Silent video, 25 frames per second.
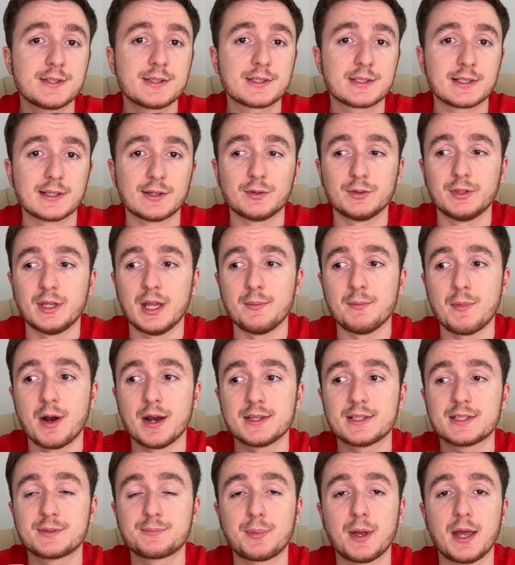so they
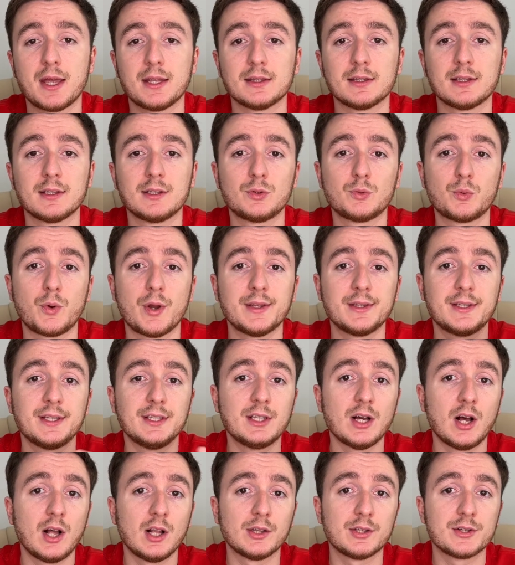might spend
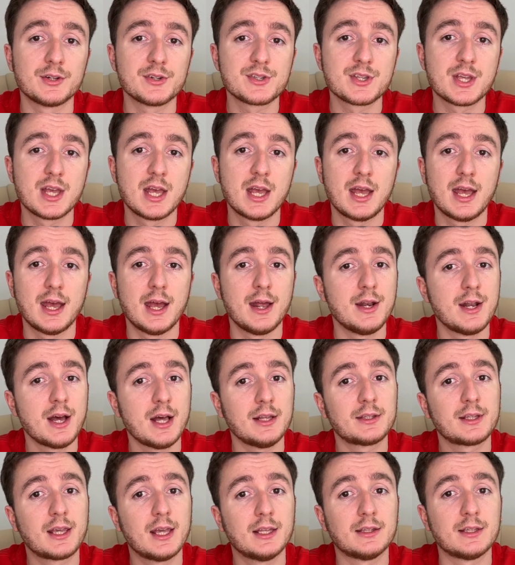$20 and
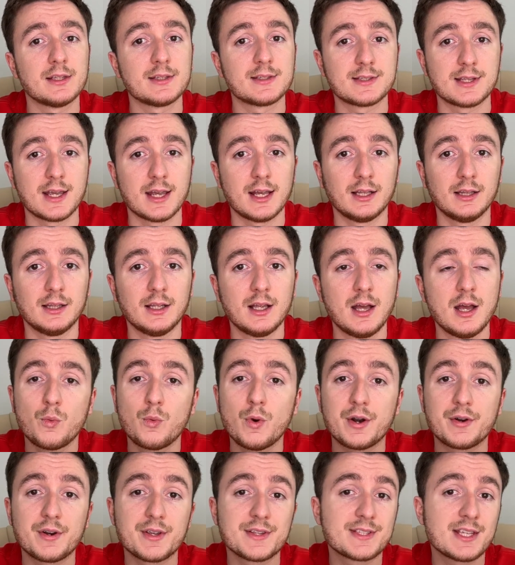not get a sale,
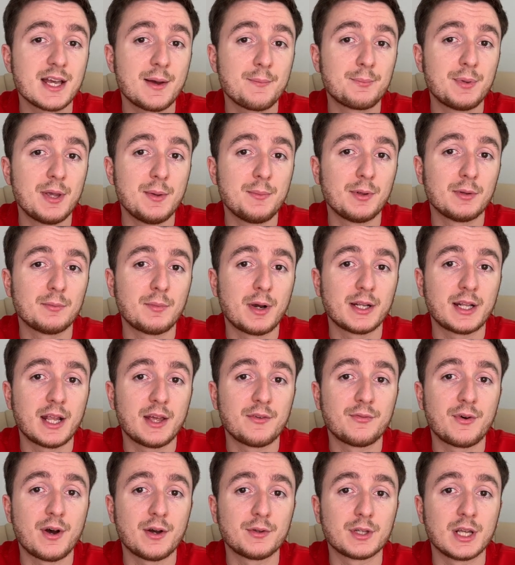whereas some people might have
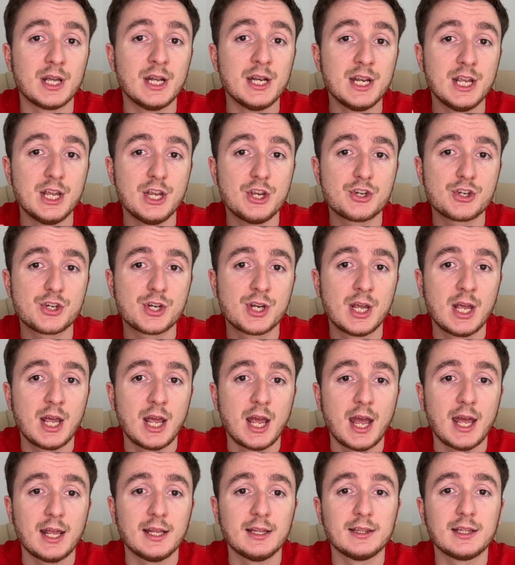found a niche
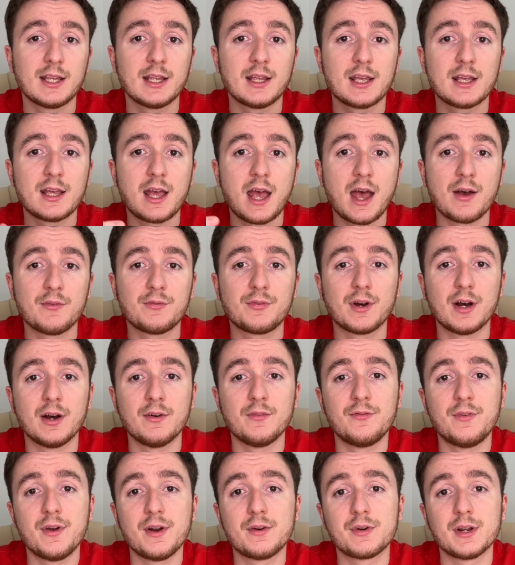and have a
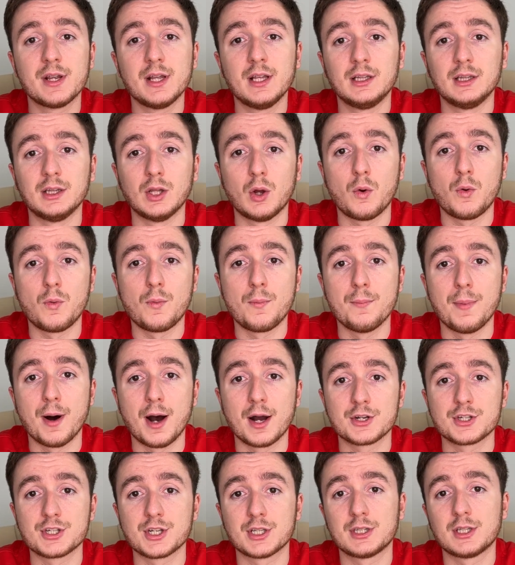very low
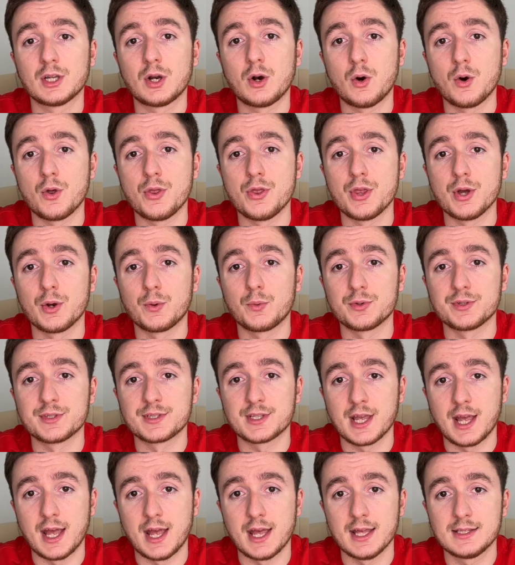budget on those
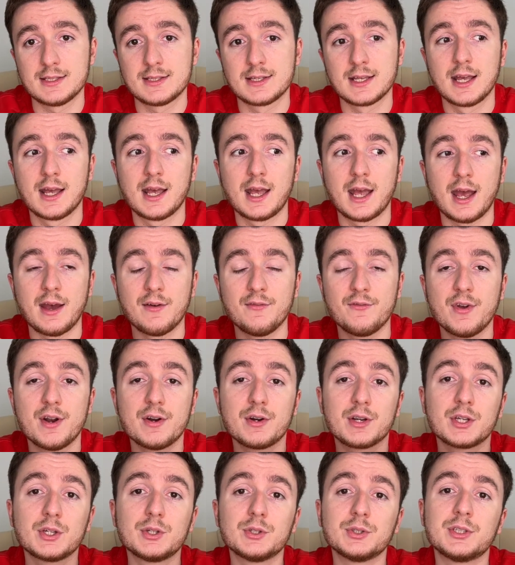ads and very
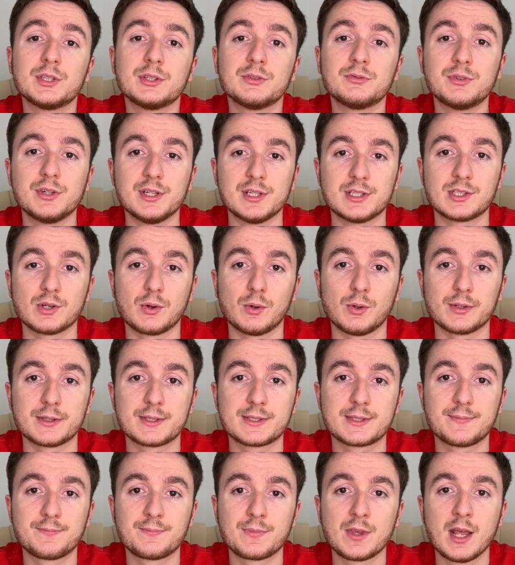good
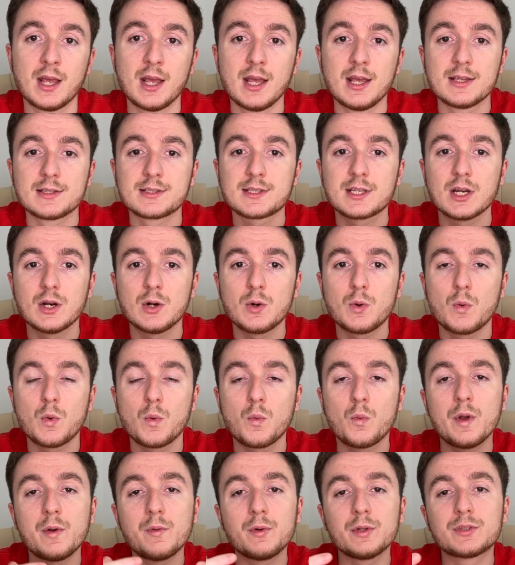results. So
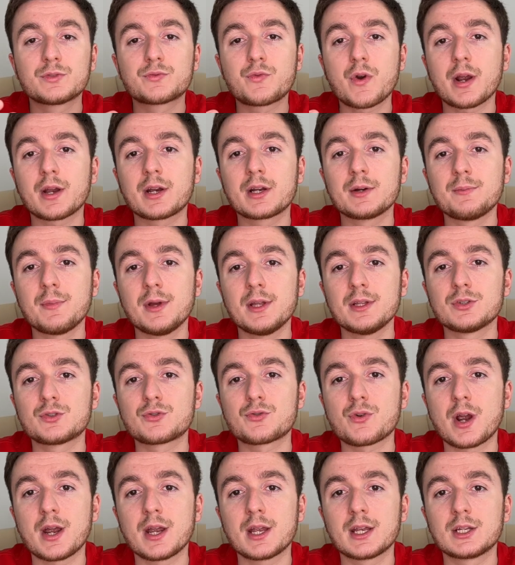we would recommend
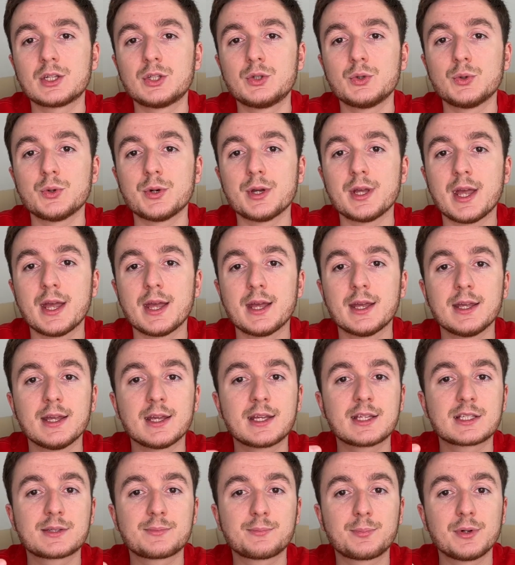trying to
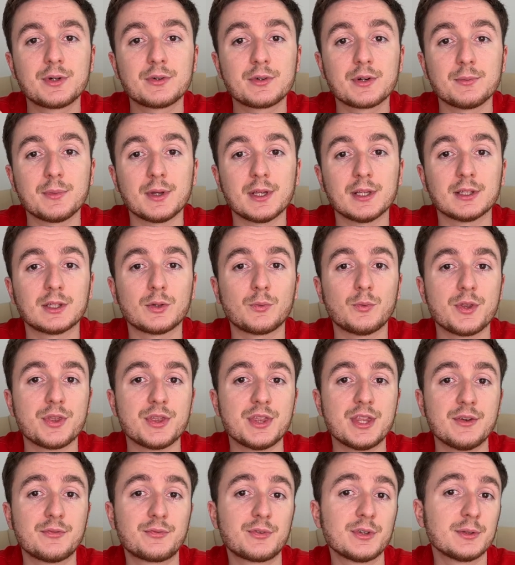experiment with
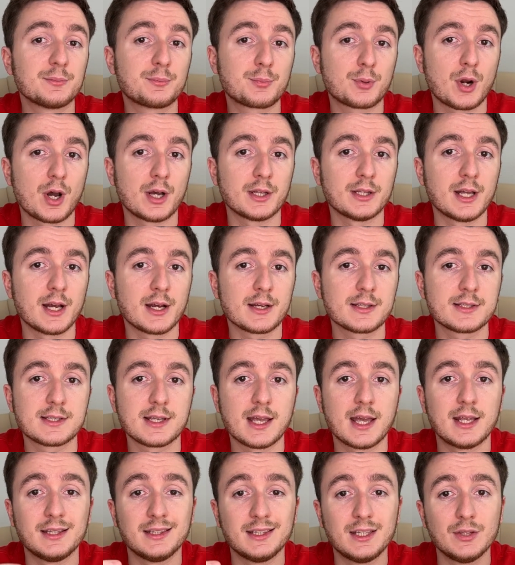different products
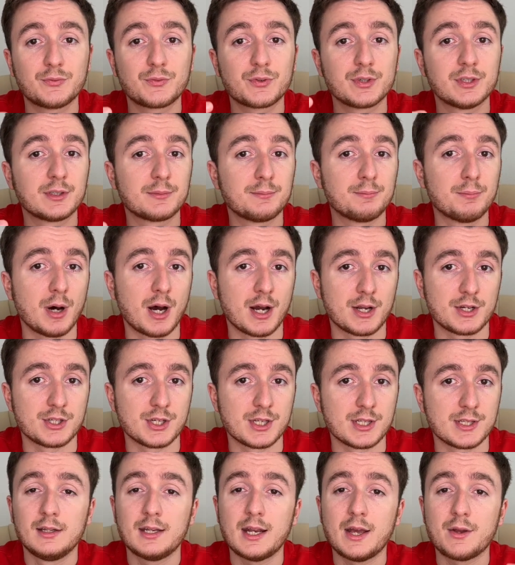and different budget.
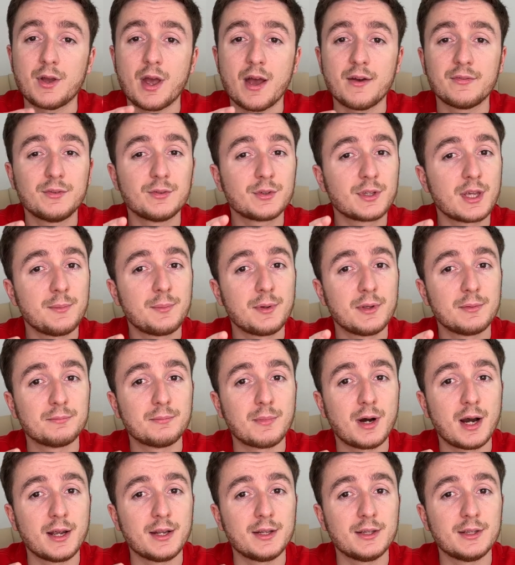Now you have to keep in
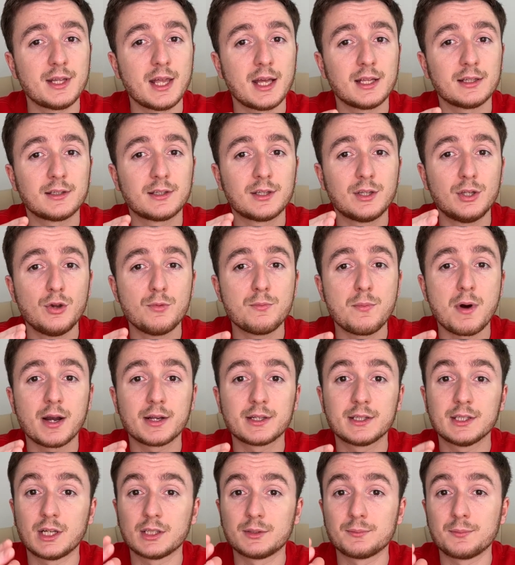mind that you might
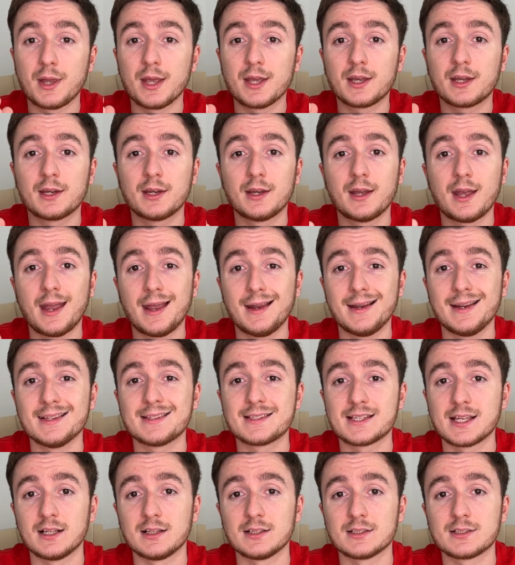not make any
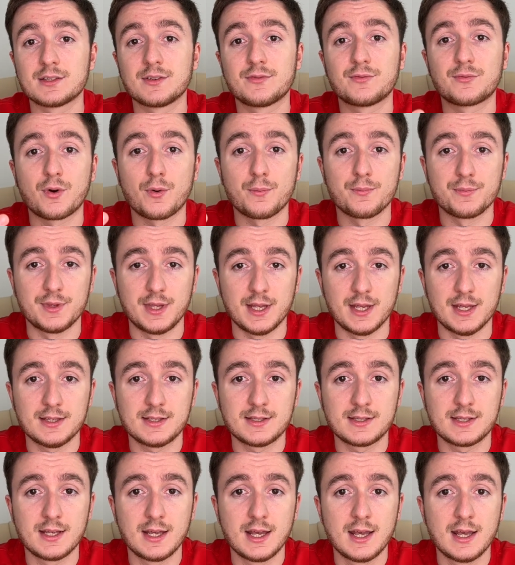sales from
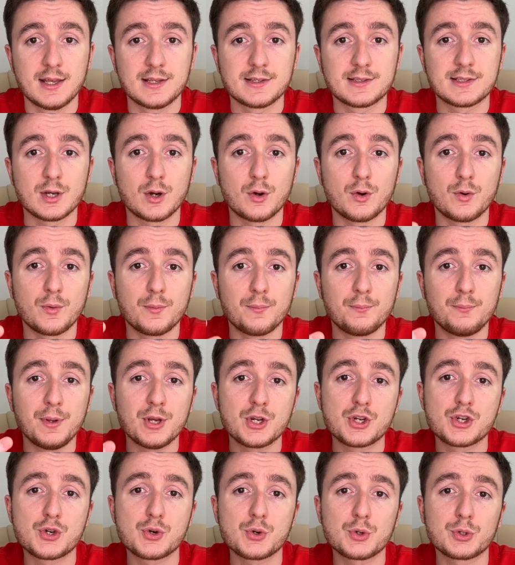this, so be
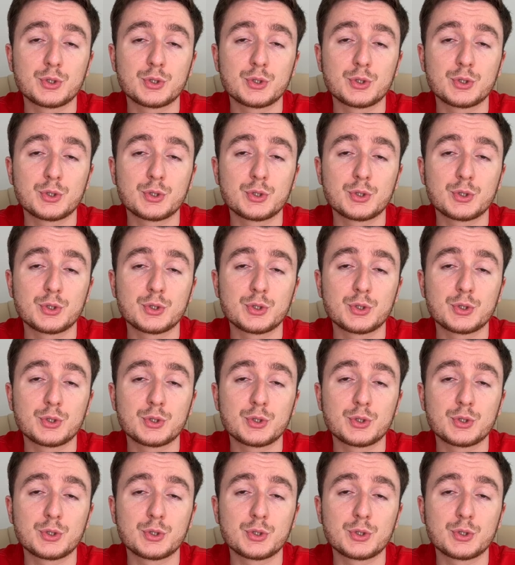sure